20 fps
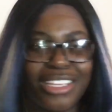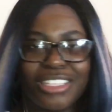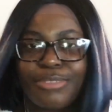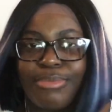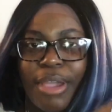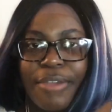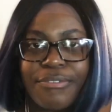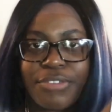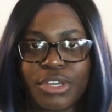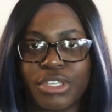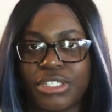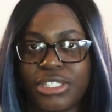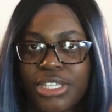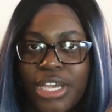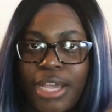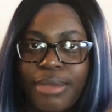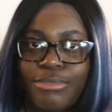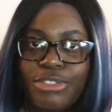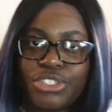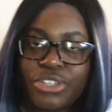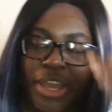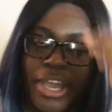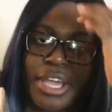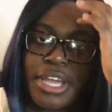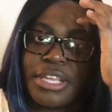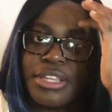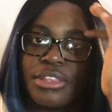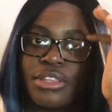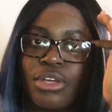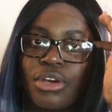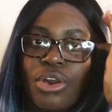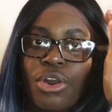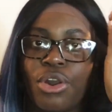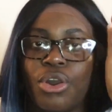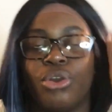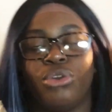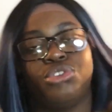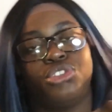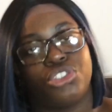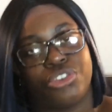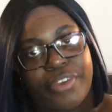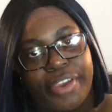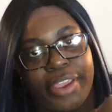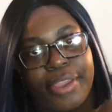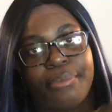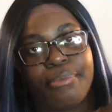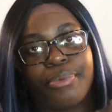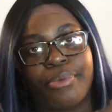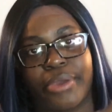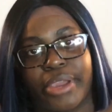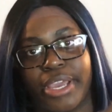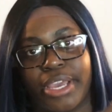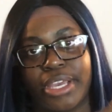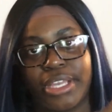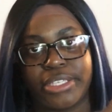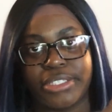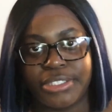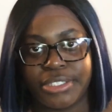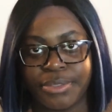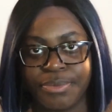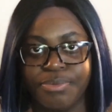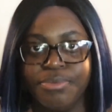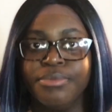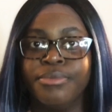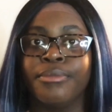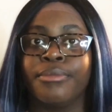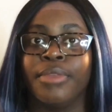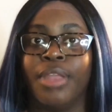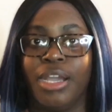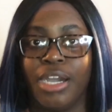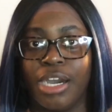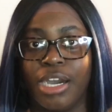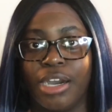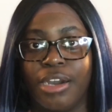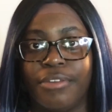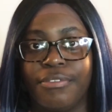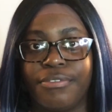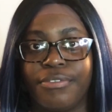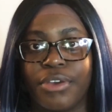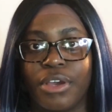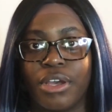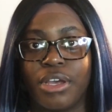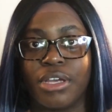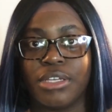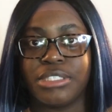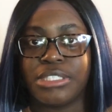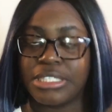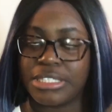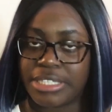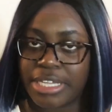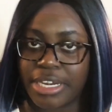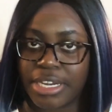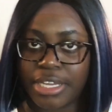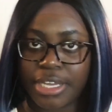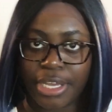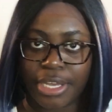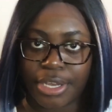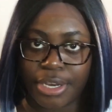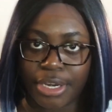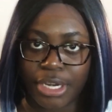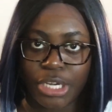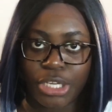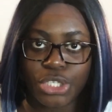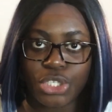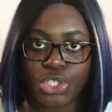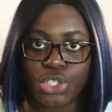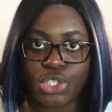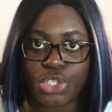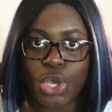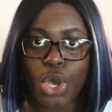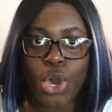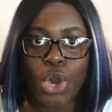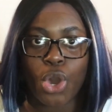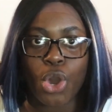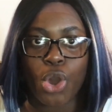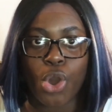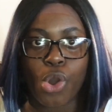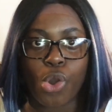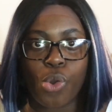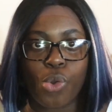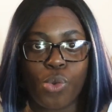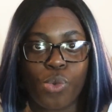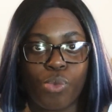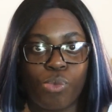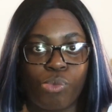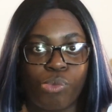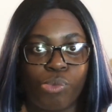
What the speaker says: it's my first time trying the Outre brand of synthetic hair, so